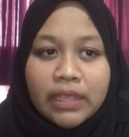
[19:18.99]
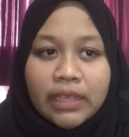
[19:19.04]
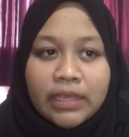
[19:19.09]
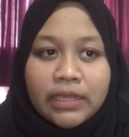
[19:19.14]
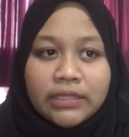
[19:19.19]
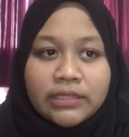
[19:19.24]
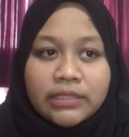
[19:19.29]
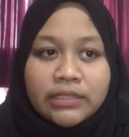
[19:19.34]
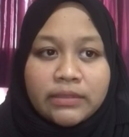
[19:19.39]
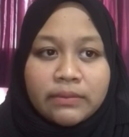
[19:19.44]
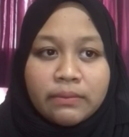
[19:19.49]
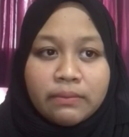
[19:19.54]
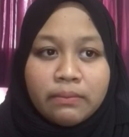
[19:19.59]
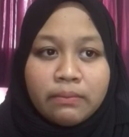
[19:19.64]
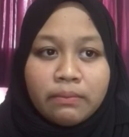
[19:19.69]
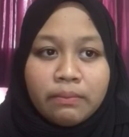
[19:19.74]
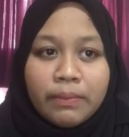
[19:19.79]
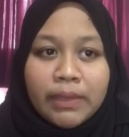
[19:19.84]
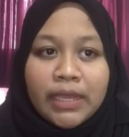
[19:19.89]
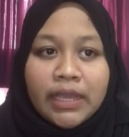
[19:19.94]
it's
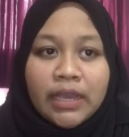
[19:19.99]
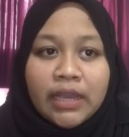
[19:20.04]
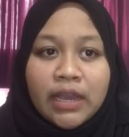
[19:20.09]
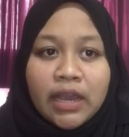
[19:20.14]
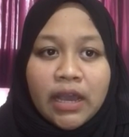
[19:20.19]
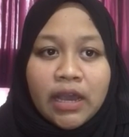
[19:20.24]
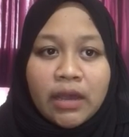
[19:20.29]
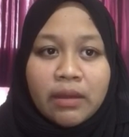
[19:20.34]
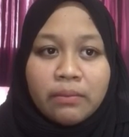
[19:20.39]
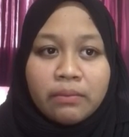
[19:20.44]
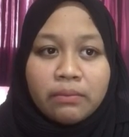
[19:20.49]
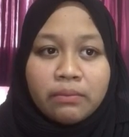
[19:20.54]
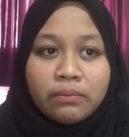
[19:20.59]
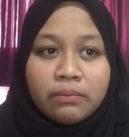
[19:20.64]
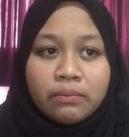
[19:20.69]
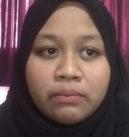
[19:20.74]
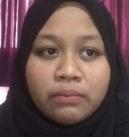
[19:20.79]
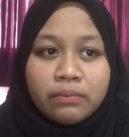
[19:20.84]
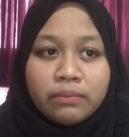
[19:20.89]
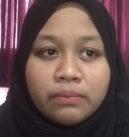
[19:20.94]

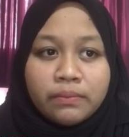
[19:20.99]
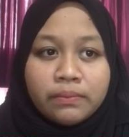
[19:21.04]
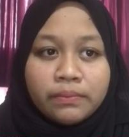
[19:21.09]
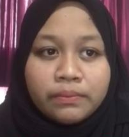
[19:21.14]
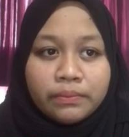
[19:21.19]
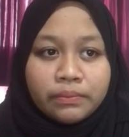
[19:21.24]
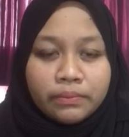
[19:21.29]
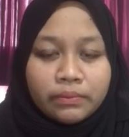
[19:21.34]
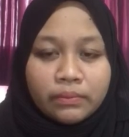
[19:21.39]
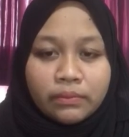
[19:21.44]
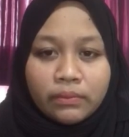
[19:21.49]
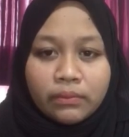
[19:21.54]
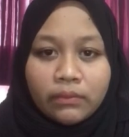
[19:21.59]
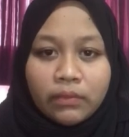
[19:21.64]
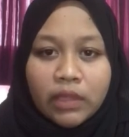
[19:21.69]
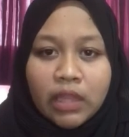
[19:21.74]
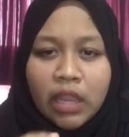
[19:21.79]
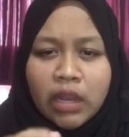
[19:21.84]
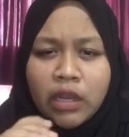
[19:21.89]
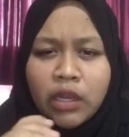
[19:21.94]
become
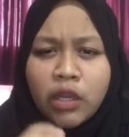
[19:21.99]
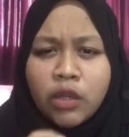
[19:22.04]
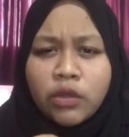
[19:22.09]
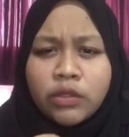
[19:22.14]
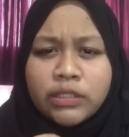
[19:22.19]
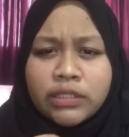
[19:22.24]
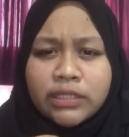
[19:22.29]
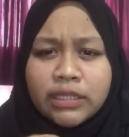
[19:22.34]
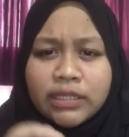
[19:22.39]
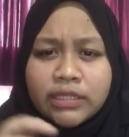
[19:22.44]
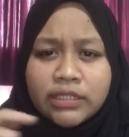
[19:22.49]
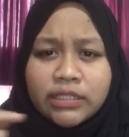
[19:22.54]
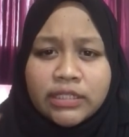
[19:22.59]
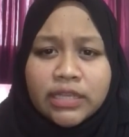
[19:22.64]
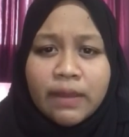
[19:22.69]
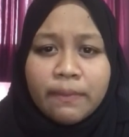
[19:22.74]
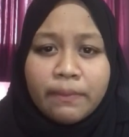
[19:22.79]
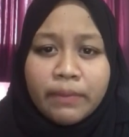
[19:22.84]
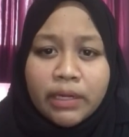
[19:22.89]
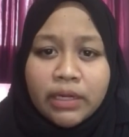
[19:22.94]
lose a
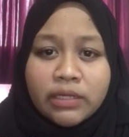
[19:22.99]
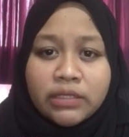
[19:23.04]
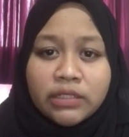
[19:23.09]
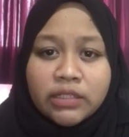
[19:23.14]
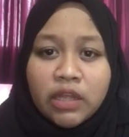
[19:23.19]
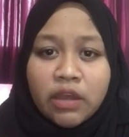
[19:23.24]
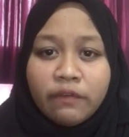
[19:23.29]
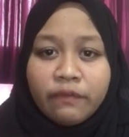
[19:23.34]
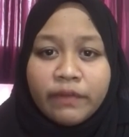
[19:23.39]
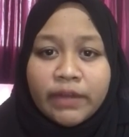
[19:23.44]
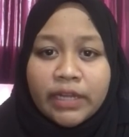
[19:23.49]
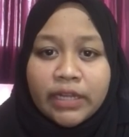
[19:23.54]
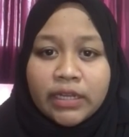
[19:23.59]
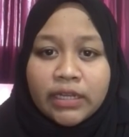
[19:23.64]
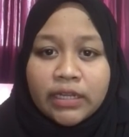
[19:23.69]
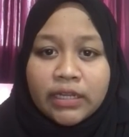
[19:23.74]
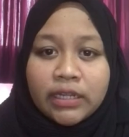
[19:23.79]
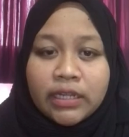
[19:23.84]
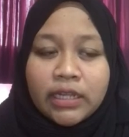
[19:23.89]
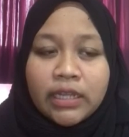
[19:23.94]
sharpness of
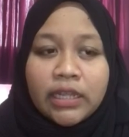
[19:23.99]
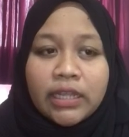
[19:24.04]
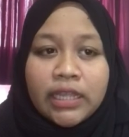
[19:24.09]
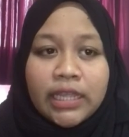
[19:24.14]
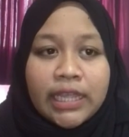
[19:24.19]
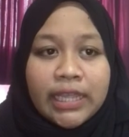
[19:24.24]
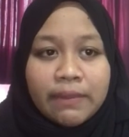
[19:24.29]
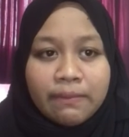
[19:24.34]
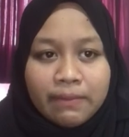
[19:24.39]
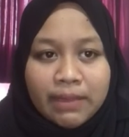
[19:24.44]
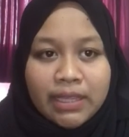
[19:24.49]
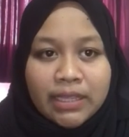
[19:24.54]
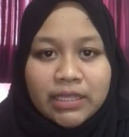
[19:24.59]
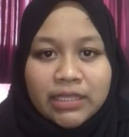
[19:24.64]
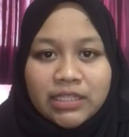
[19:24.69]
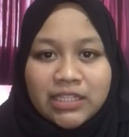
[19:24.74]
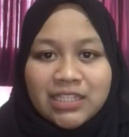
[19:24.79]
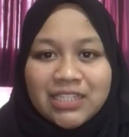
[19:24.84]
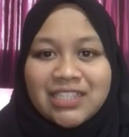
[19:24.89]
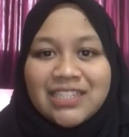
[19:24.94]
the
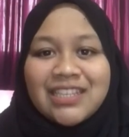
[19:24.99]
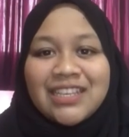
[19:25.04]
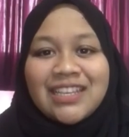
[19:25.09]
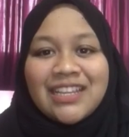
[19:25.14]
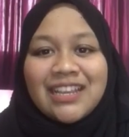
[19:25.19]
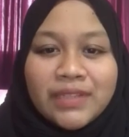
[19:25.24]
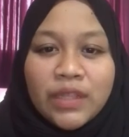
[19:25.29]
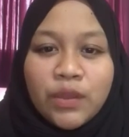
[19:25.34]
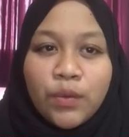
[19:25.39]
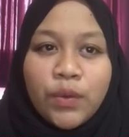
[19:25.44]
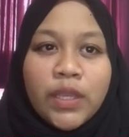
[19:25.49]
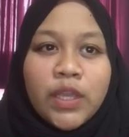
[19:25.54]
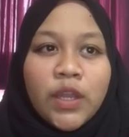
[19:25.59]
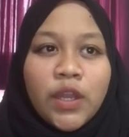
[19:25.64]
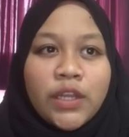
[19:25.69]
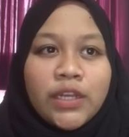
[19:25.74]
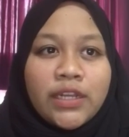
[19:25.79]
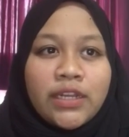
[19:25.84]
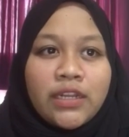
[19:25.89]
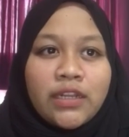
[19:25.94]
image. We're
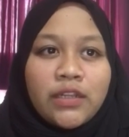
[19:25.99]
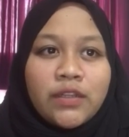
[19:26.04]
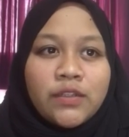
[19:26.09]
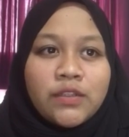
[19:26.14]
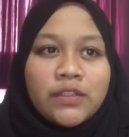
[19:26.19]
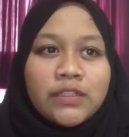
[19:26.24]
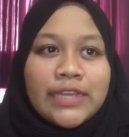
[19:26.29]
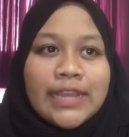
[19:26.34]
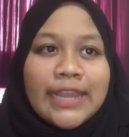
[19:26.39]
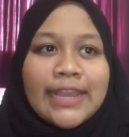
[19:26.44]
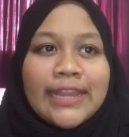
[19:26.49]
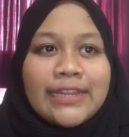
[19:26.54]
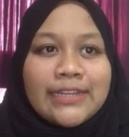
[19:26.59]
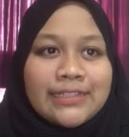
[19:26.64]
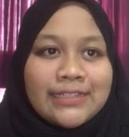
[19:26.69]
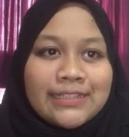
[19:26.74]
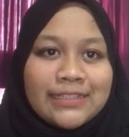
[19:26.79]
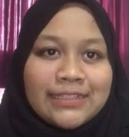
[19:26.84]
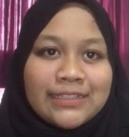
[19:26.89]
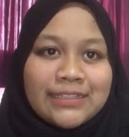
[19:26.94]
gonna look
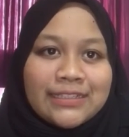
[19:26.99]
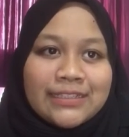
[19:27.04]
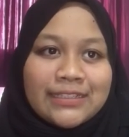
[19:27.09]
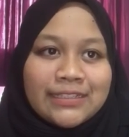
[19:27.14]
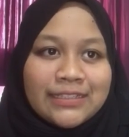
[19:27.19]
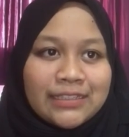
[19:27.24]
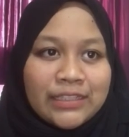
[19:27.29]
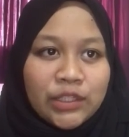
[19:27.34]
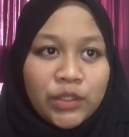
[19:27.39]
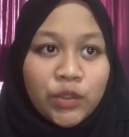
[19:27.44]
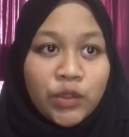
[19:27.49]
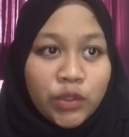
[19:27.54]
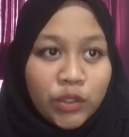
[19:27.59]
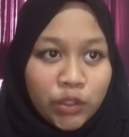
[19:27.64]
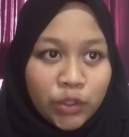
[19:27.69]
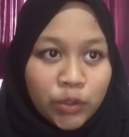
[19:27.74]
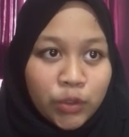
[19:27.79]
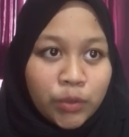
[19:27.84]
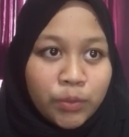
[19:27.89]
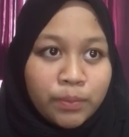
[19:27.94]
at the
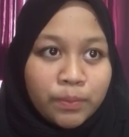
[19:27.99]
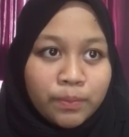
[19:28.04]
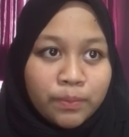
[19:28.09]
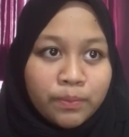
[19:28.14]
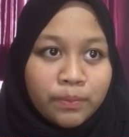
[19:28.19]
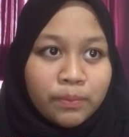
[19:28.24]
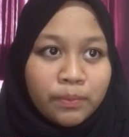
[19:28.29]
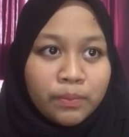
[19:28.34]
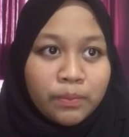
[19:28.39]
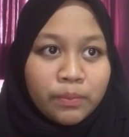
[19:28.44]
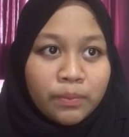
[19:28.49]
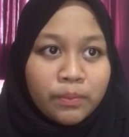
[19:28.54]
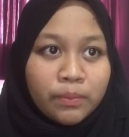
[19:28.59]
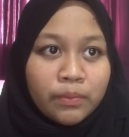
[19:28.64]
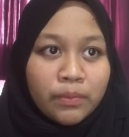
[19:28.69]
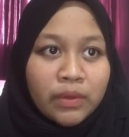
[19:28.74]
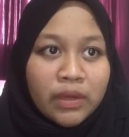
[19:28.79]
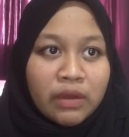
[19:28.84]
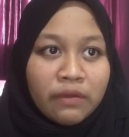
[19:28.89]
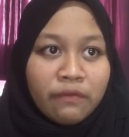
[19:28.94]
YouTube
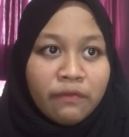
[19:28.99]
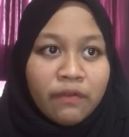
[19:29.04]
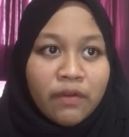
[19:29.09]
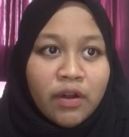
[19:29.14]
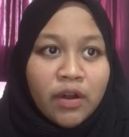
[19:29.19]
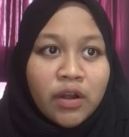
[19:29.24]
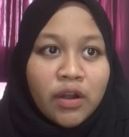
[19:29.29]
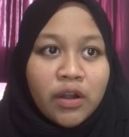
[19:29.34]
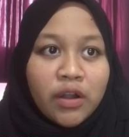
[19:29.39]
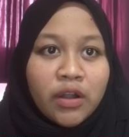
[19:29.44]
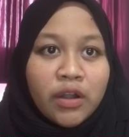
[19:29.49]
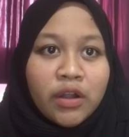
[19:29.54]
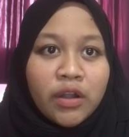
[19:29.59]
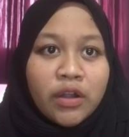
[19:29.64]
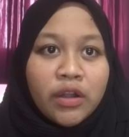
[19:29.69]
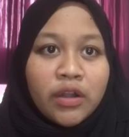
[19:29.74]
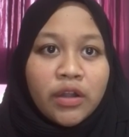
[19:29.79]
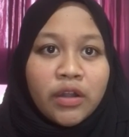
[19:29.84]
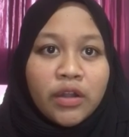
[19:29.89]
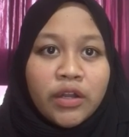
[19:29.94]

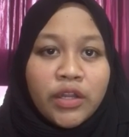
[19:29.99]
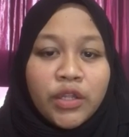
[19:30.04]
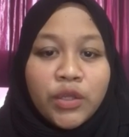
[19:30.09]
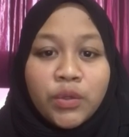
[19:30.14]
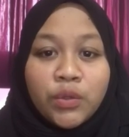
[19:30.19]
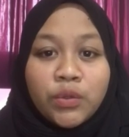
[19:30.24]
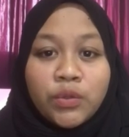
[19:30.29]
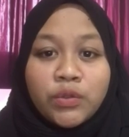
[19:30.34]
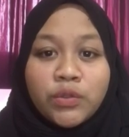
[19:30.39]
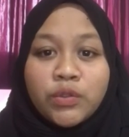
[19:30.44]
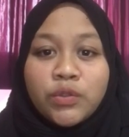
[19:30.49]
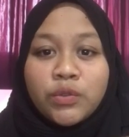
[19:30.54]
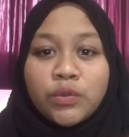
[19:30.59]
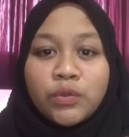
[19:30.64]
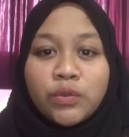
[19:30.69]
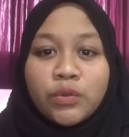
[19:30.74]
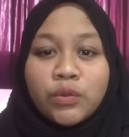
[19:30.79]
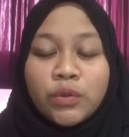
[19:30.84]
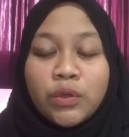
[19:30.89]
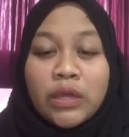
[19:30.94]
for you
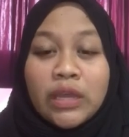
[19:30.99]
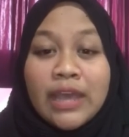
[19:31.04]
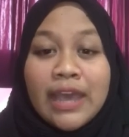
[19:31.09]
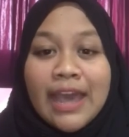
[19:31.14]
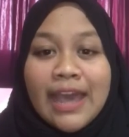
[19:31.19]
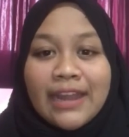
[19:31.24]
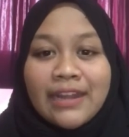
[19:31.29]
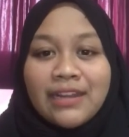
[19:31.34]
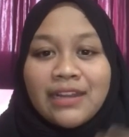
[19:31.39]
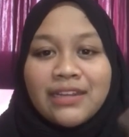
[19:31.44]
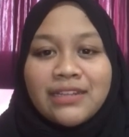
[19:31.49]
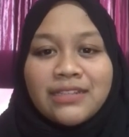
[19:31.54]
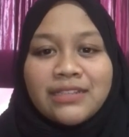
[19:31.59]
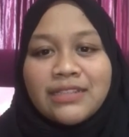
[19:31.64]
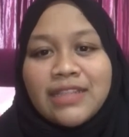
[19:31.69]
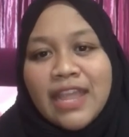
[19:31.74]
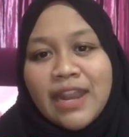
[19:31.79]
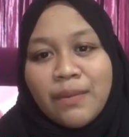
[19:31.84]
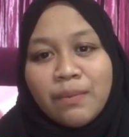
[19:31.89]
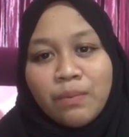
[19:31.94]
to
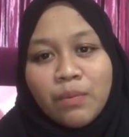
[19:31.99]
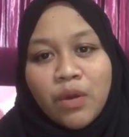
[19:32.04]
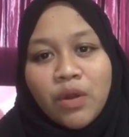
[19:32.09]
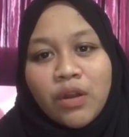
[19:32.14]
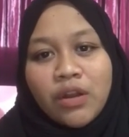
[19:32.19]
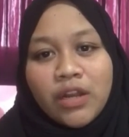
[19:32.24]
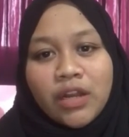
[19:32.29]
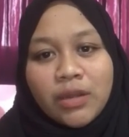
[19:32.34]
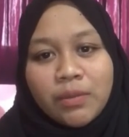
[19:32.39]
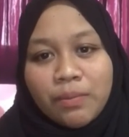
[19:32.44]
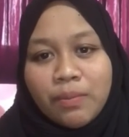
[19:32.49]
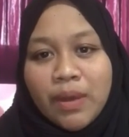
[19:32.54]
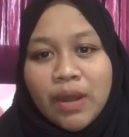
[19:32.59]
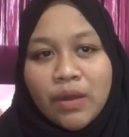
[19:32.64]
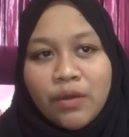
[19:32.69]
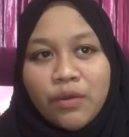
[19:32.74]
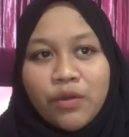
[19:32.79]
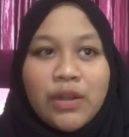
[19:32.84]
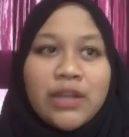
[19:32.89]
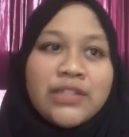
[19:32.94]
understand more
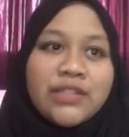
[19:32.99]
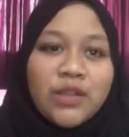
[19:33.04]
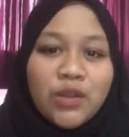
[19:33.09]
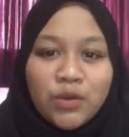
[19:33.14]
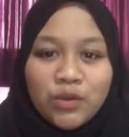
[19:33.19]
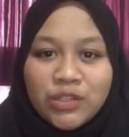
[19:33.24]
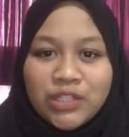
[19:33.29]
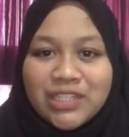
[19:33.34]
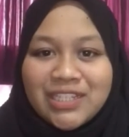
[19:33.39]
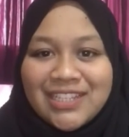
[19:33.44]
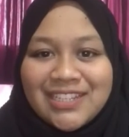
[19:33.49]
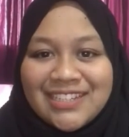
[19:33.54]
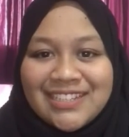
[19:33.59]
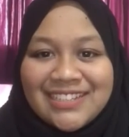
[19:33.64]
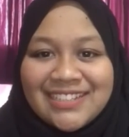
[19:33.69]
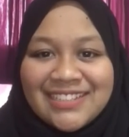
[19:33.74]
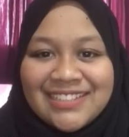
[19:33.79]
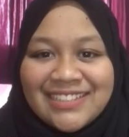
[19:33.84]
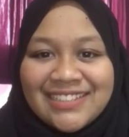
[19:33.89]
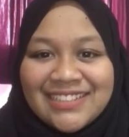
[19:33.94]
about resolution.